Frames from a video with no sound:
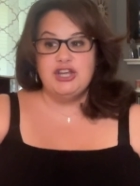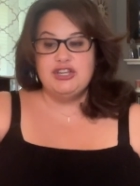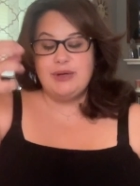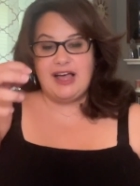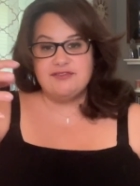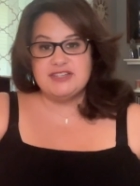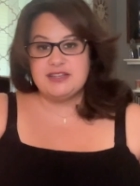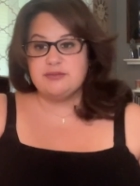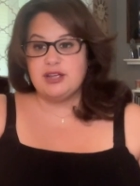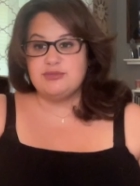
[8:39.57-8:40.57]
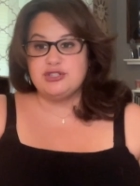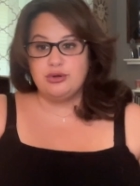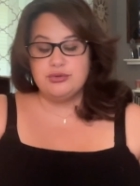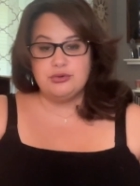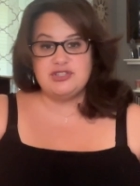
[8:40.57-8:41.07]
You have to sometimes
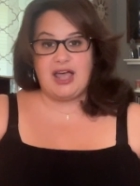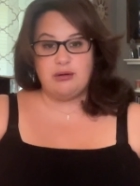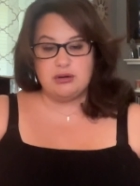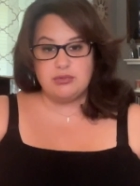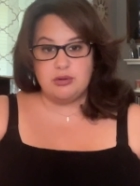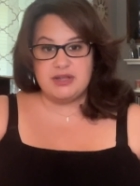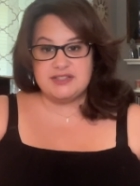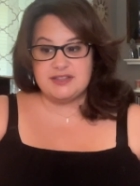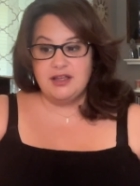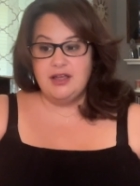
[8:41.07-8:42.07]
go through tower moments